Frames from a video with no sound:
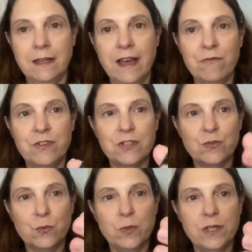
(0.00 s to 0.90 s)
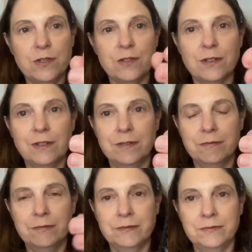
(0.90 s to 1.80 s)
That feels weird.
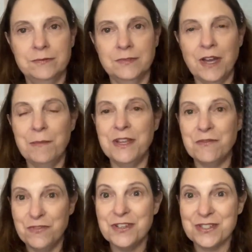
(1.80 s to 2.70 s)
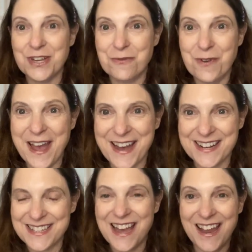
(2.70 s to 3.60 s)
I mean, it feels like
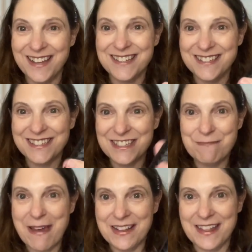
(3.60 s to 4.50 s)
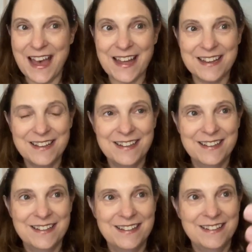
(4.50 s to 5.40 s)
wax. I didn't expect that.
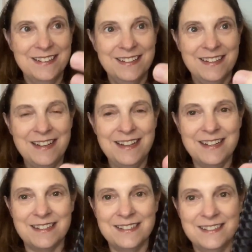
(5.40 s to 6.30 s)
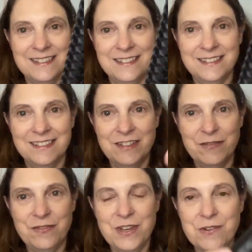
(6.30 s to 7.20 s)
Huh.
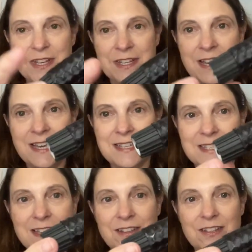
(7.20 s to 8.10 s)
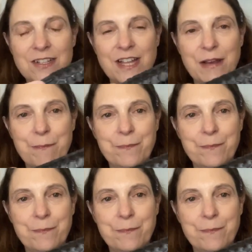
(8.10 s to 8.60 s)
Very nice. They look like,